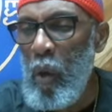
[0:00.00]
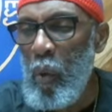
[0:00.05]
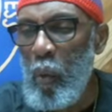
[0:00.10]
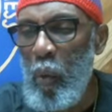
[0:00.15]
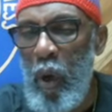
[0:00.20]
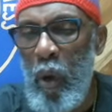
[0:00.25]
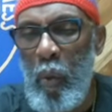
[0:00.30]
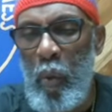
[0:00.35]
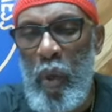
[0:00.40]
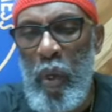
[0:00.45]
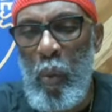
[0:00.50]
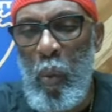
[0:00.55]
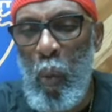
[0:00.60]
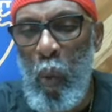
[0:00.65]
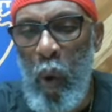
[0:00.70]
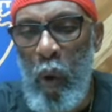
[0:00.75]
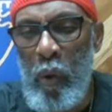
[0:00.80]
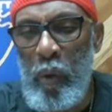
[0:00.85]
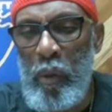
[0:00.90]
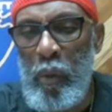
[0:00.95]
where we
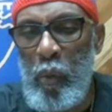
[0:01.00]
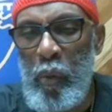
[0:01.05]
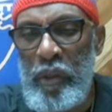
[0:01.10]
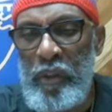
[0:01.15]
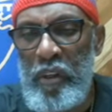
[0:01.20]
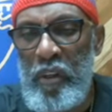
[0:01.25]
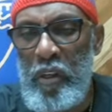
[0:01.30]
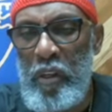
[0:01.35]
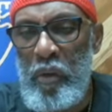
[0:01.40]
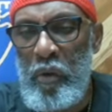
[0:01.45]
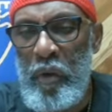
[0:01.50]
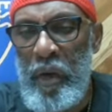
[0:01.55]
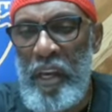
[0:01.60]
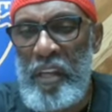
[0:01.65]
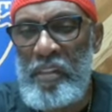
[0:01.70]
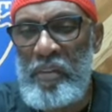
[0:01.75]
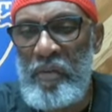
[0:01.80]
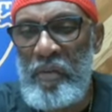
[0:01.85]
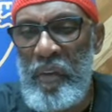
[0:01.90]
worked with the U.S.